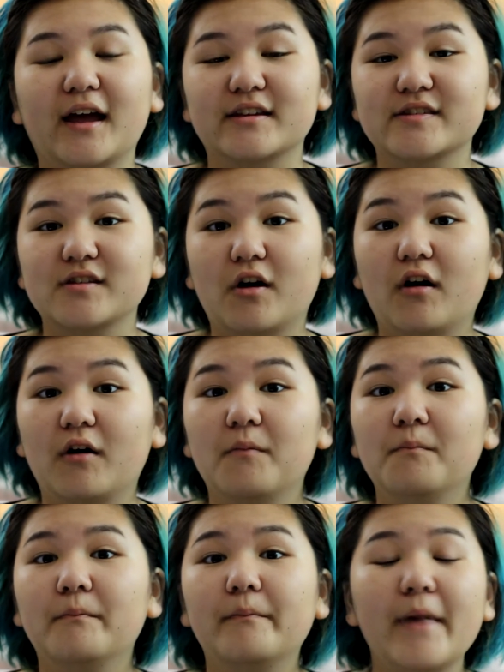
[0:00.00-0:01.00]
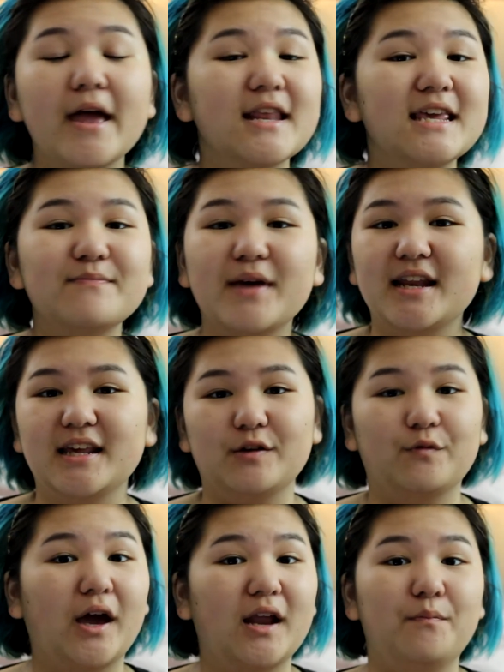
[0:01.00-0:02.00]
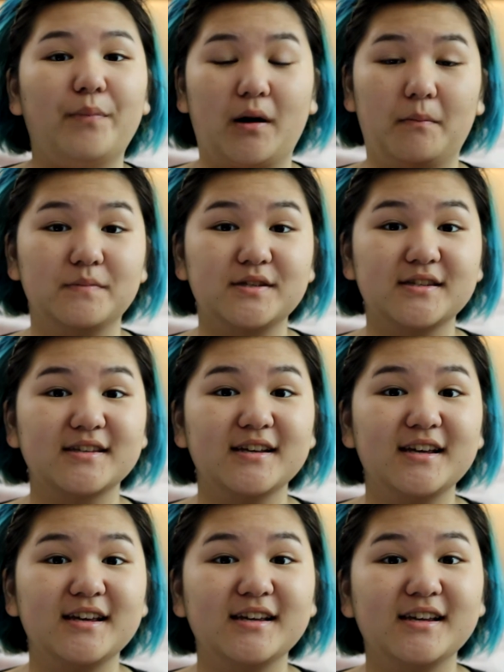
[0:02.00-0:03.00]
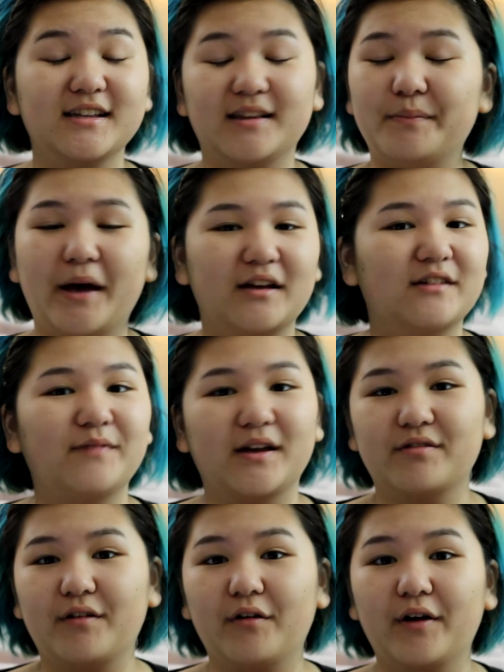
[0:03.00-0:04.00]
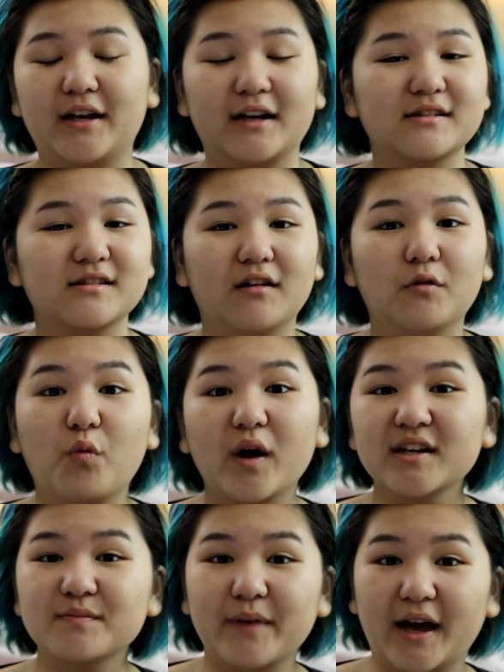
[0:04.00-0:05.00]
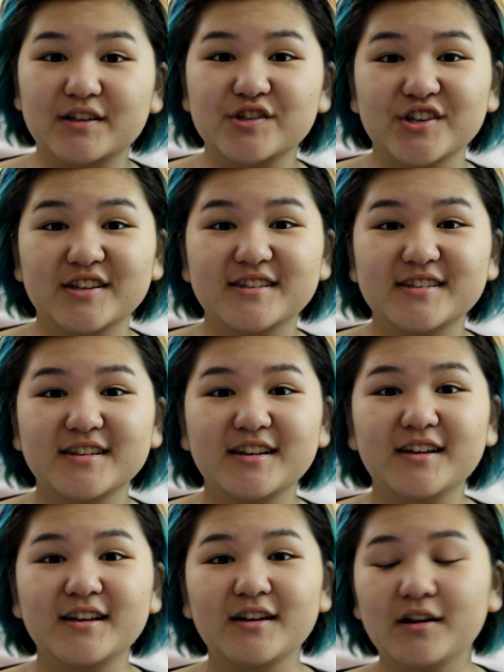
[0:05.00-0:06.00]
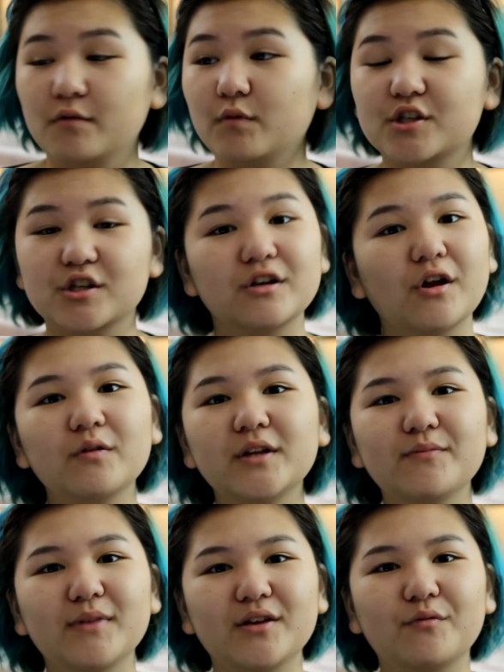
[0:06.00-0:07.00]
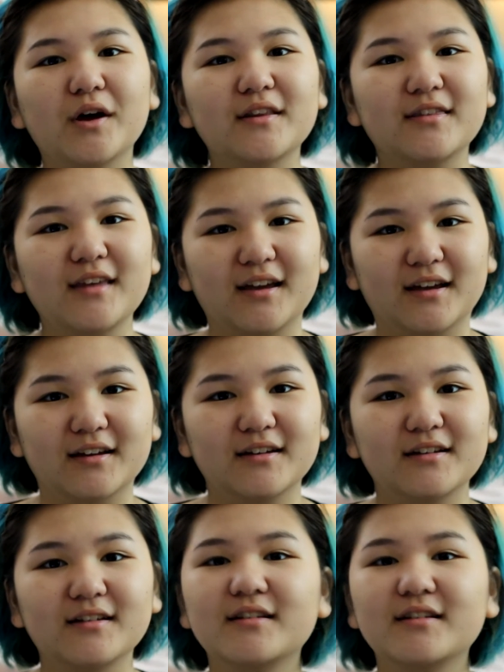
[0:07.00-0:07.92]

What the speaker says: I saw many, many red bumps in the back of my throat, and I saw white patches, which could only mean one thing: